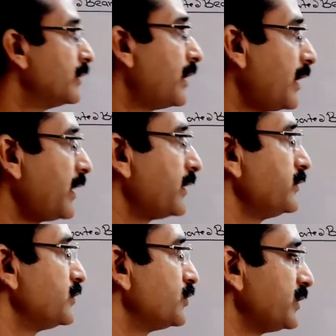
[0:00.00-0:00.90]
And
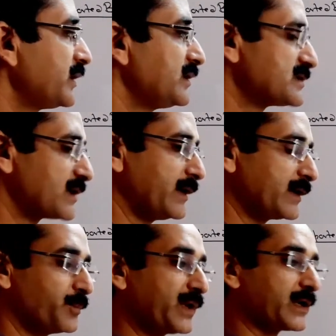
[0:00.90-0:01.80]
UDL is like a
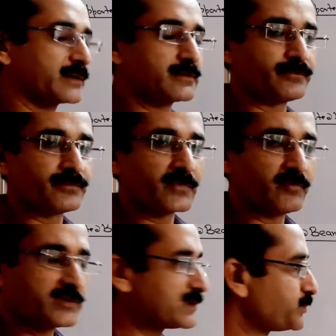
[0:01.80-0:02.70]
brick
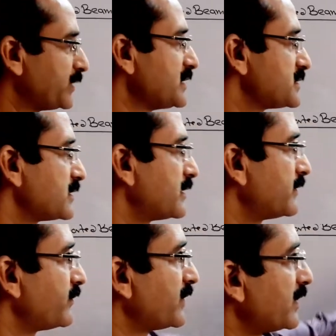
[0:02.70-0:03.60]
which is placed
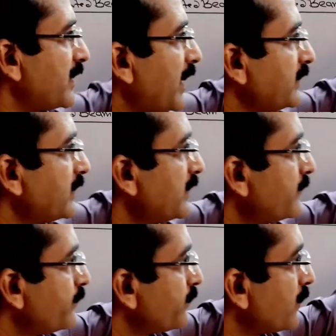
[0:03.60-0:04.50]
at the
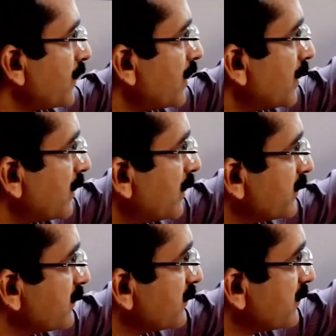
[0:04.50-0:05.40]

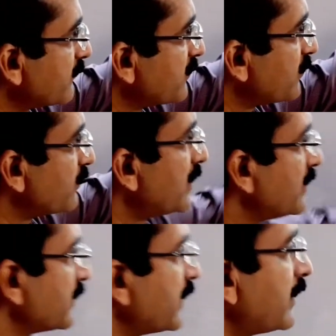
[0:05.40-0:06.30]
surface of
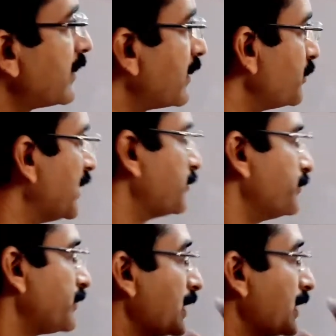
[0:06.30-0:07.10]
the beam.